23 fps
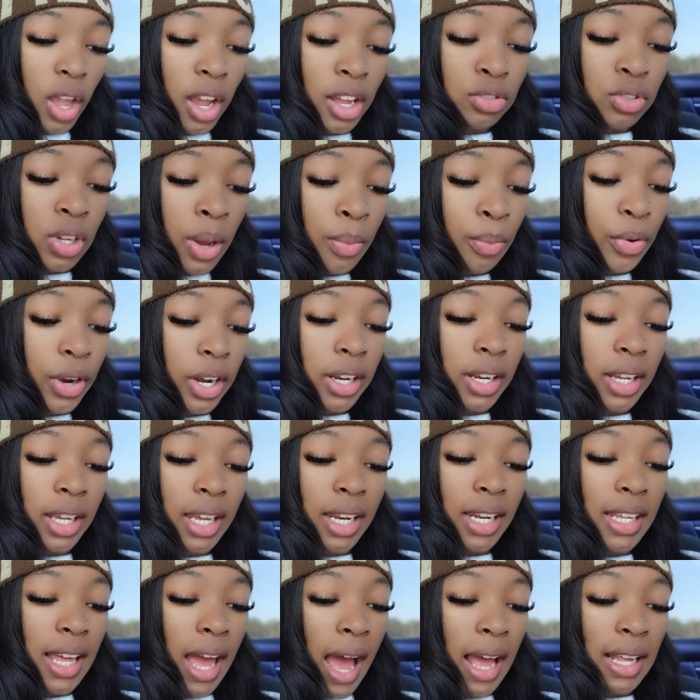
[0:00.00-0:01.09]
That's why I'm ready to
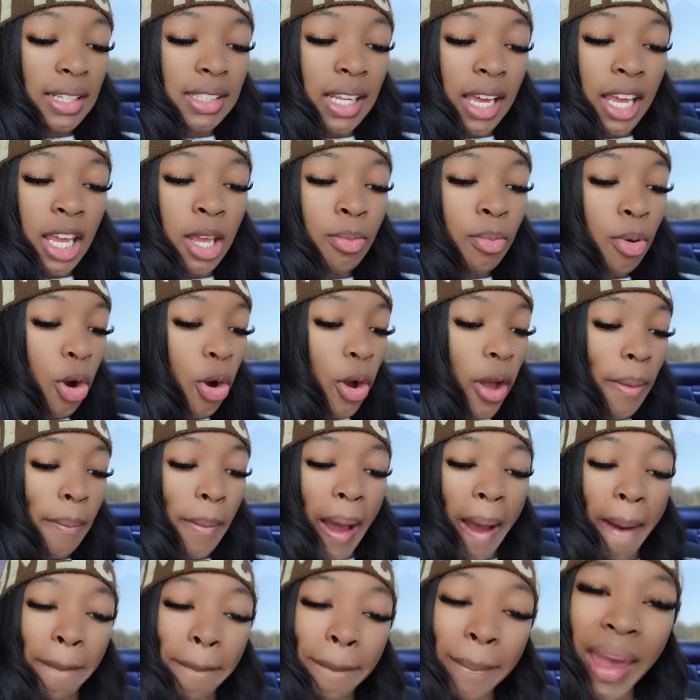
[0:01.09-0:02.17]
get the acai bowl in
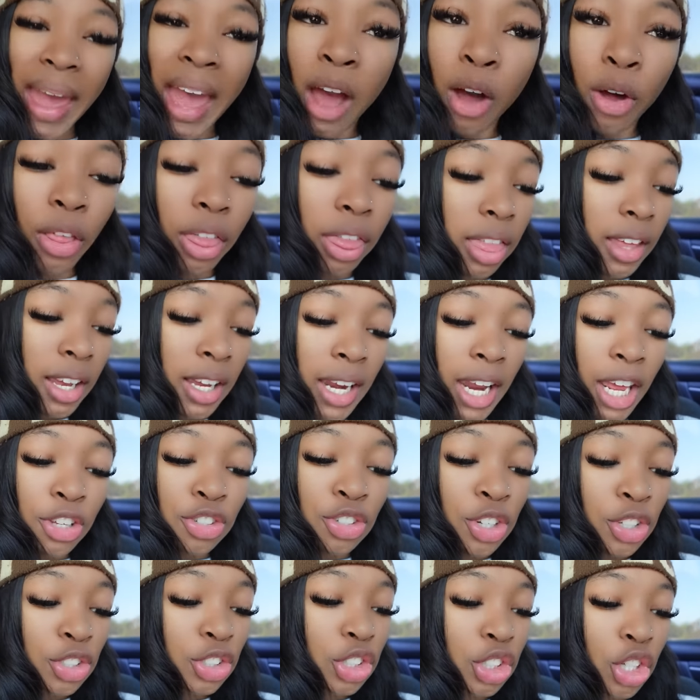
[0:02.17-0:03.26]
my mouth. Cause that
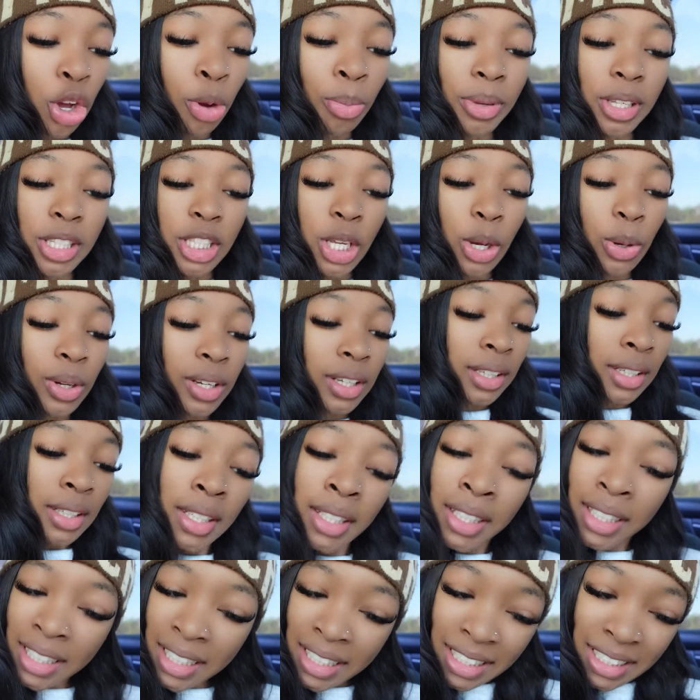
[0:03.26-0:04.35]
joint just gonna be so
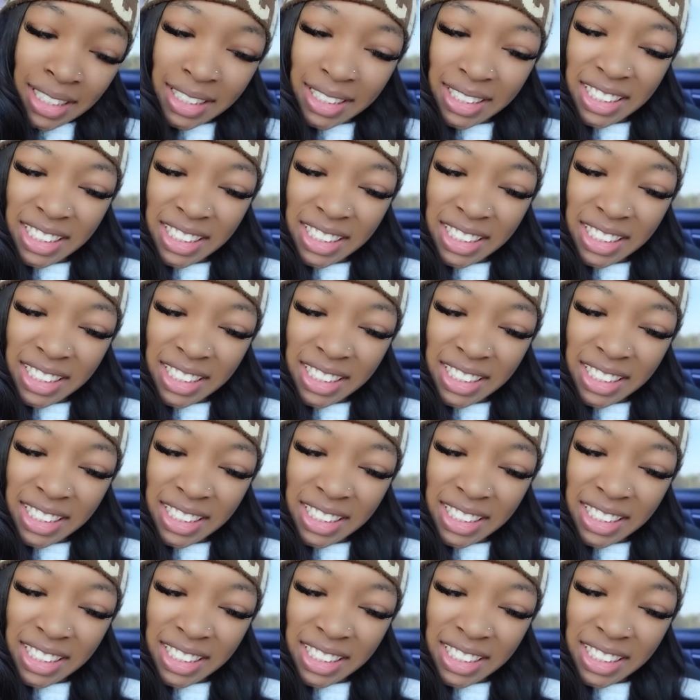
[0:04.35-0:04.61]
good.